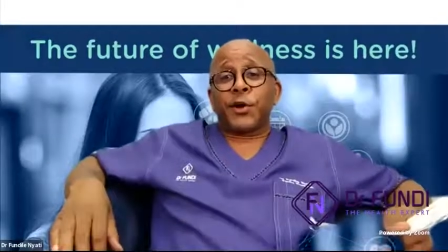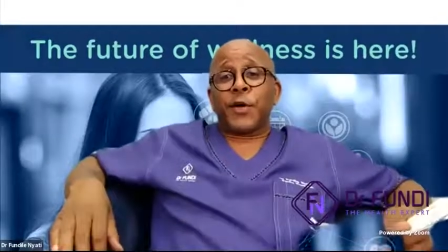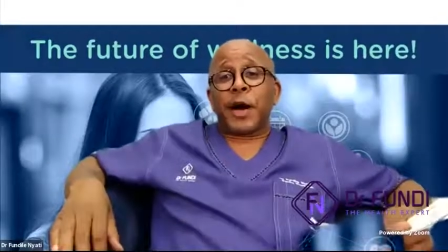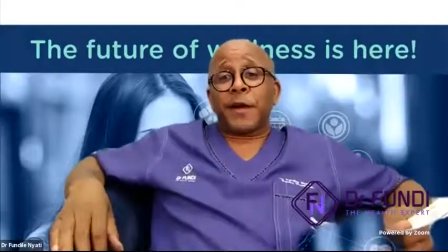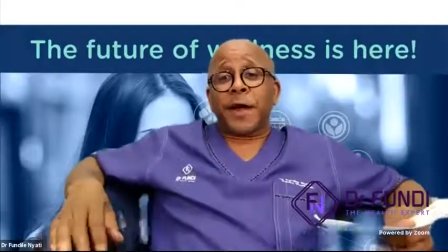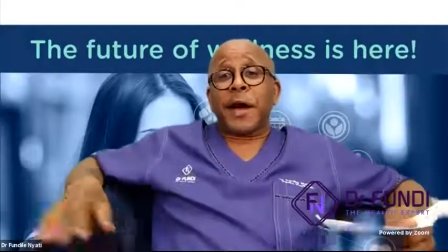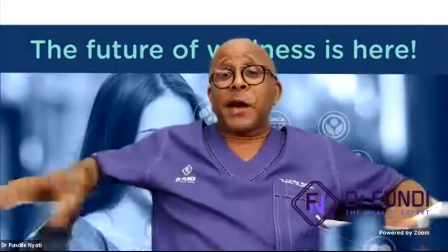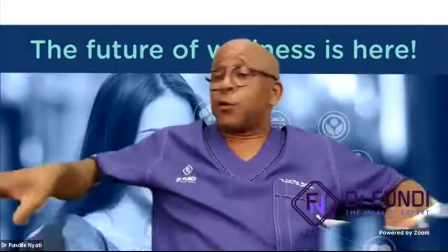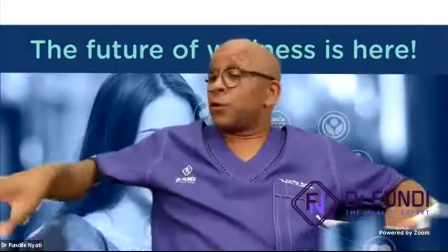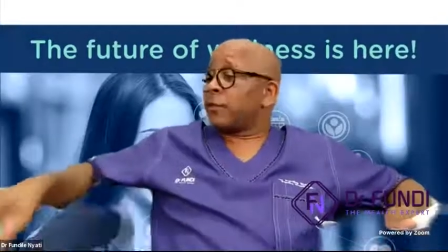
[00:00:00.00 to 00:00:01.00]

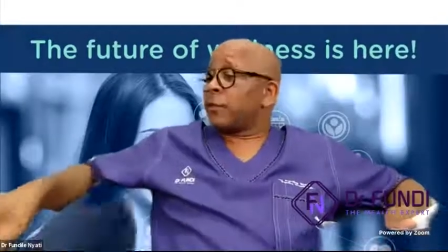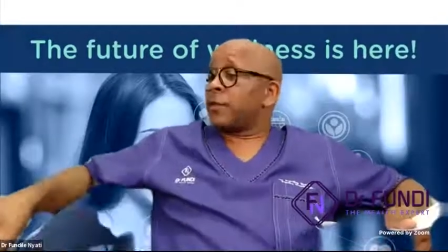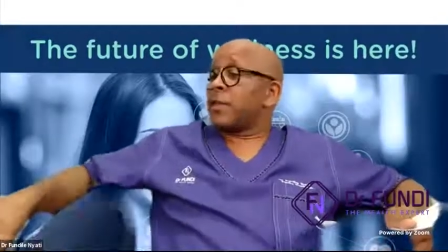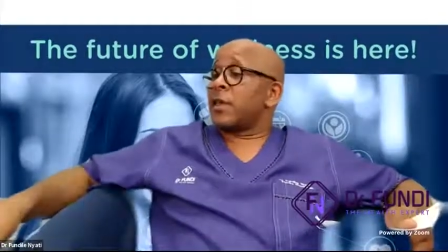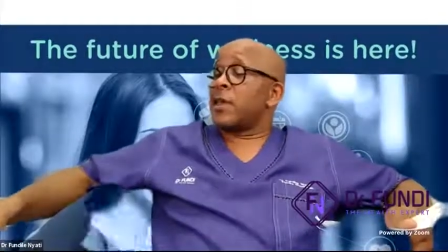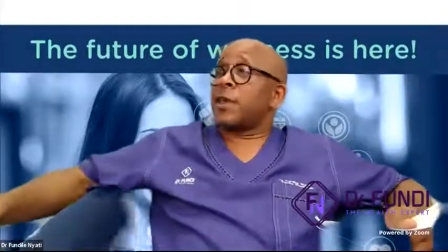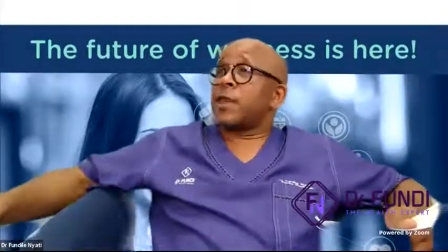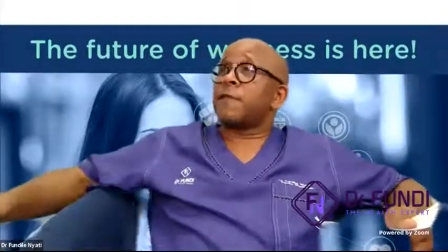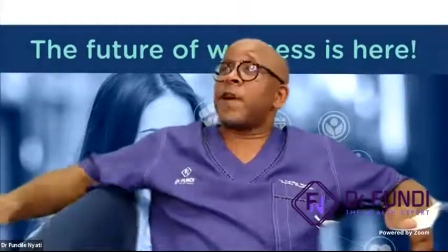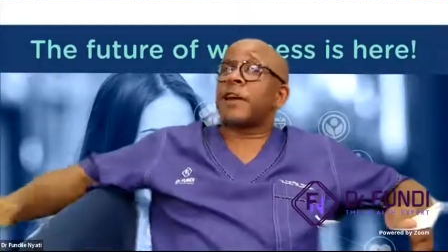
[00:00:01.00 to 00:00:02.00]
around
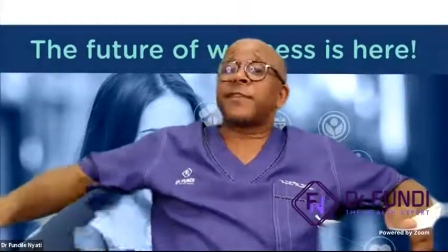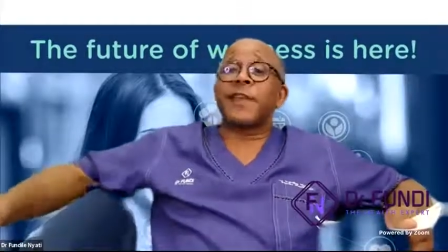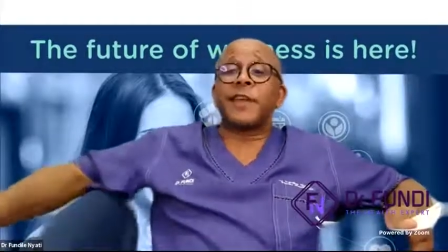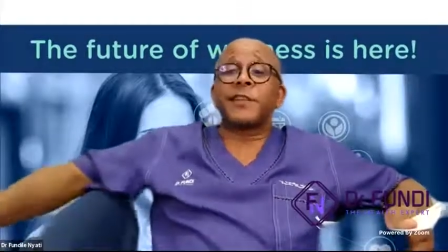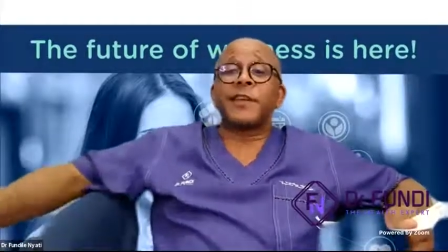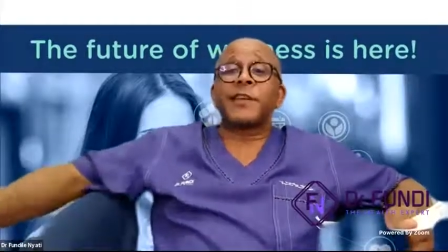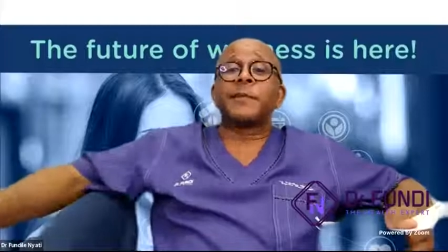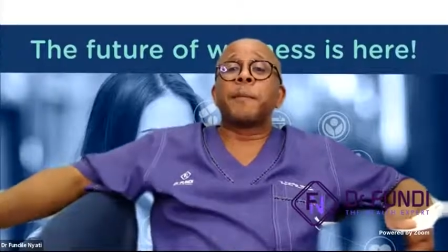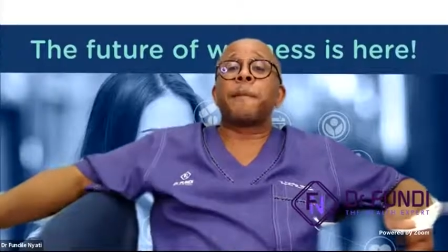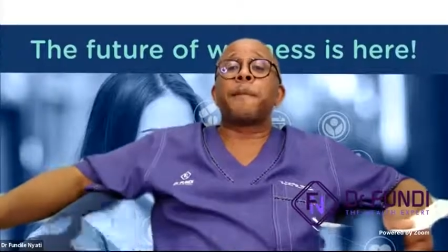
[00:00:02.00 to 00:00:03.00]
the vaccination
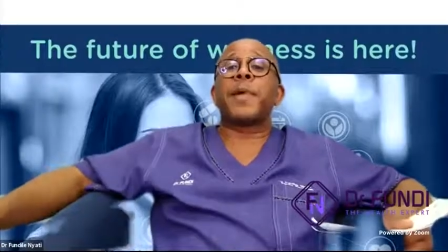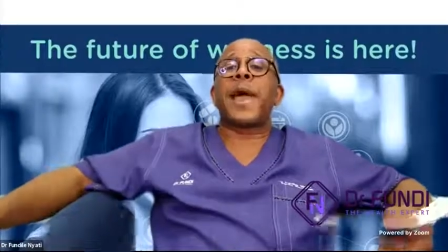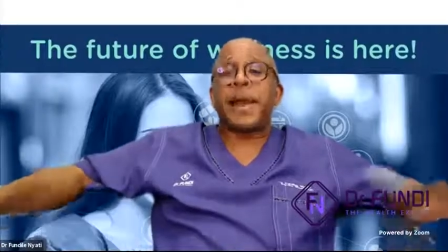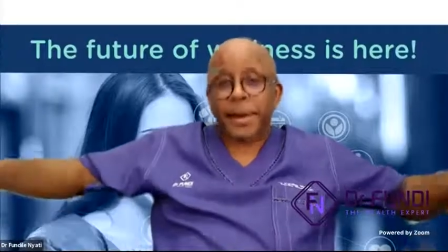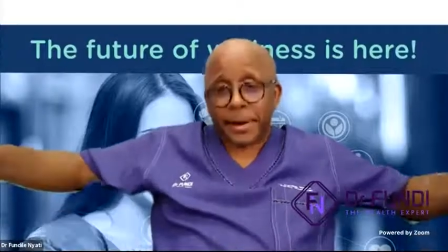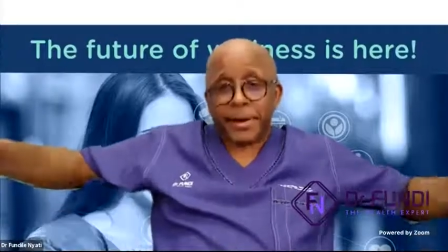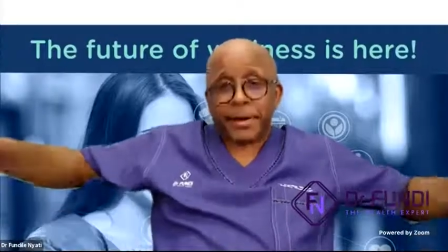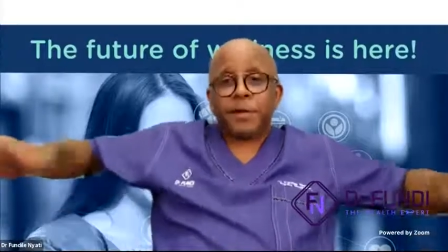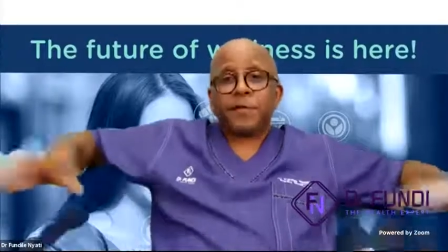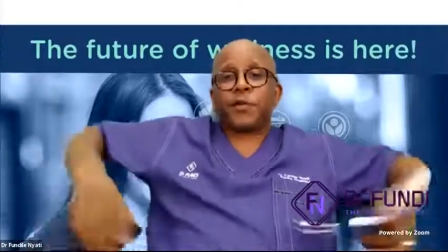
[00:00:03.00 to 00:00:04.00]
plan
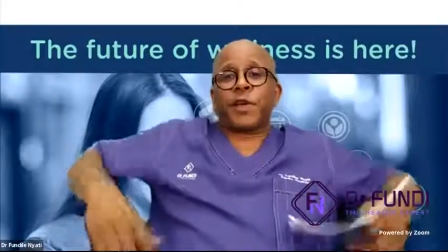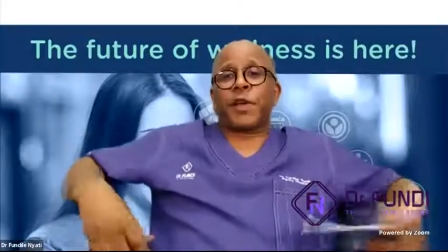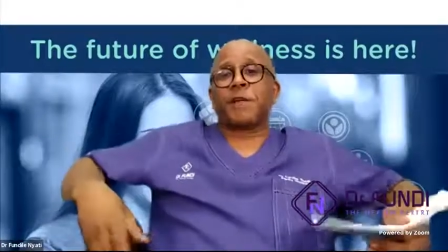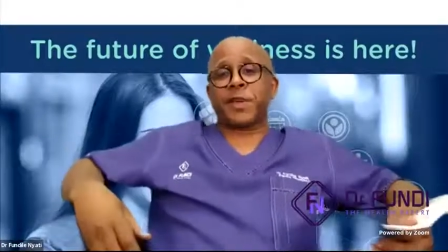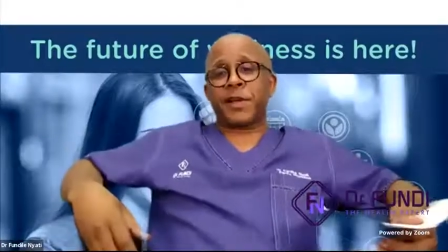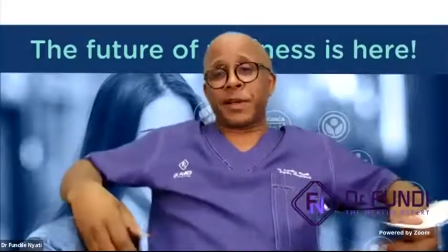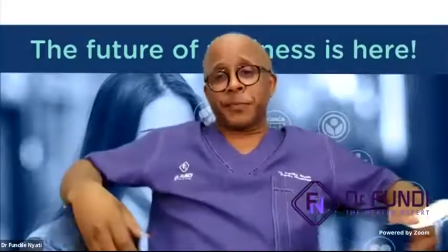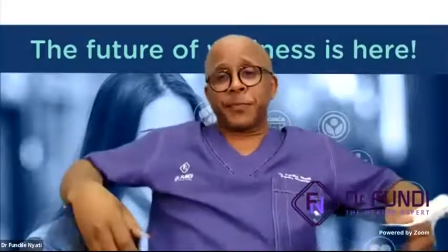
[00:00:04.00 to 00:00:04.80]
for South Africa,